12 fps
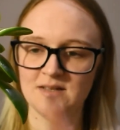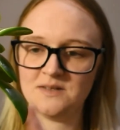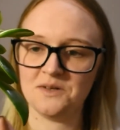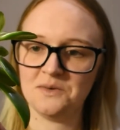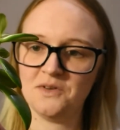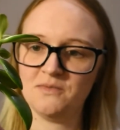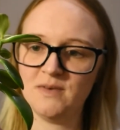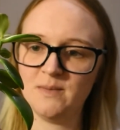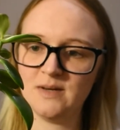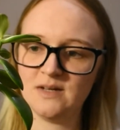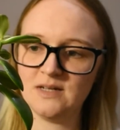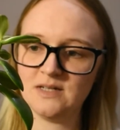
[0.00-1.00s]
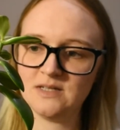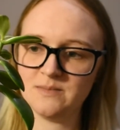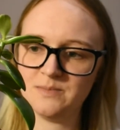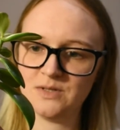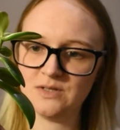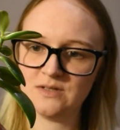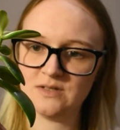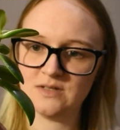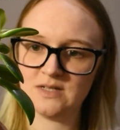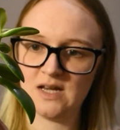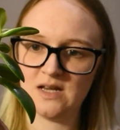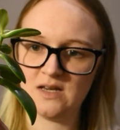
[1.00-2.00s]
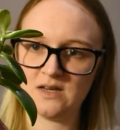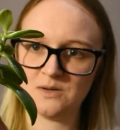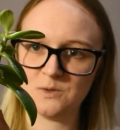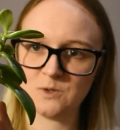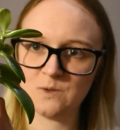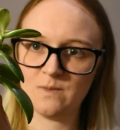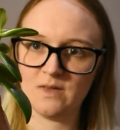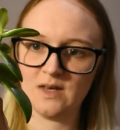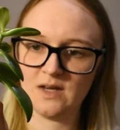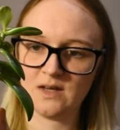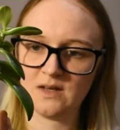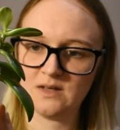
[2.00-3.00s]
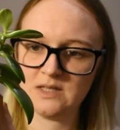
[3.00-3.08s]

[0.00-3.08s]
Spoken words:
I don't know if maybe I need to put a stake or something